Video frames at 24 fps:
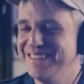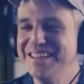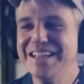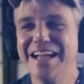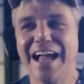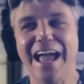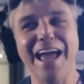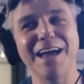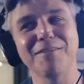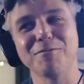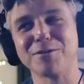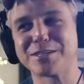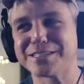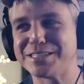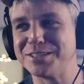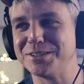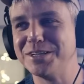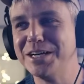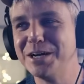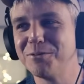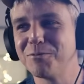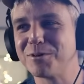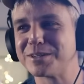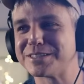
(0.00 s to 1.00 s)

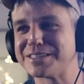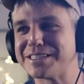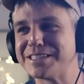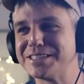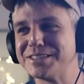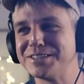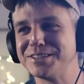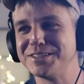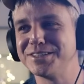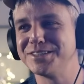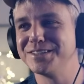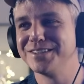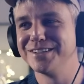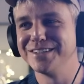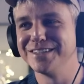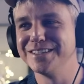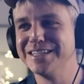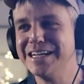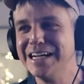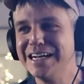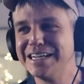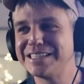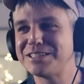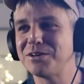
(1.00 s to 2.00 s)
And we're still
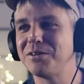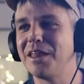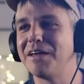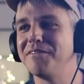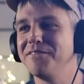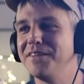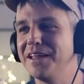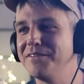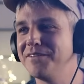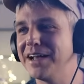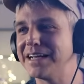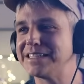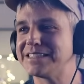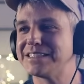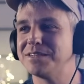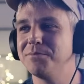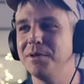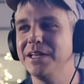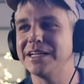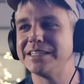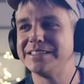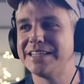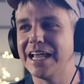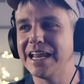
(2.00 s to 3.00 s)
so like they've got some
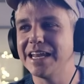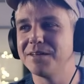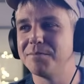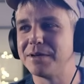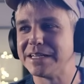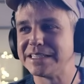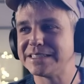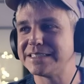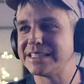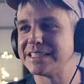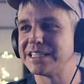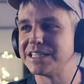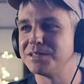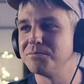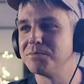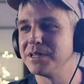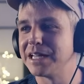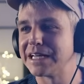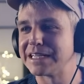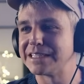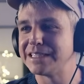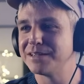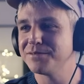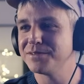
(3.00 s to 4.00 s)
kind of database set up, but
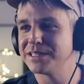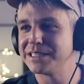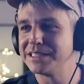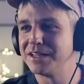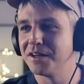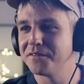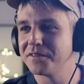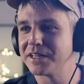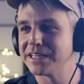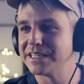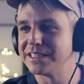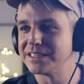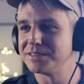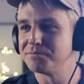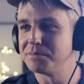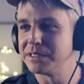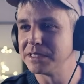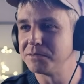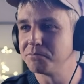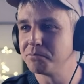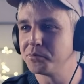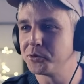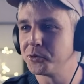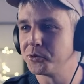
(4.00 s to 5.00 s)
like definitely nothing is
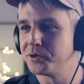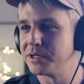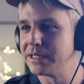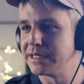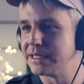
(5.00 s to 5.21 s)
being pulled